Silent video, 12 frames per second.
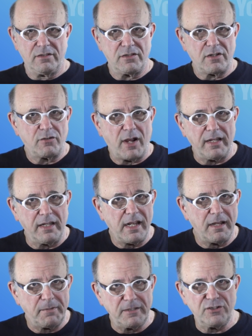just to try and
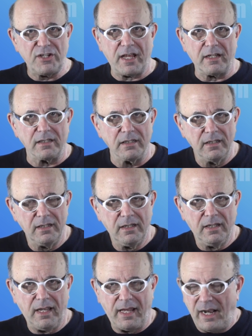link up his channel.
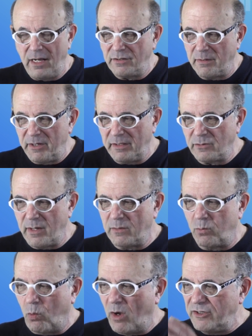And I know someone else who
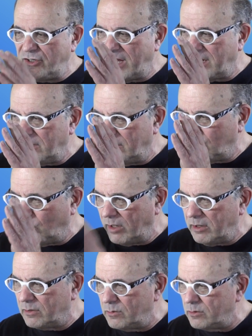had one channel on
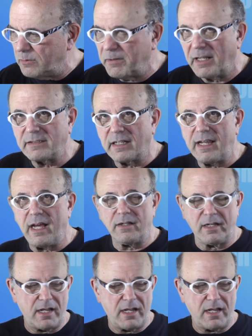one Google+ account,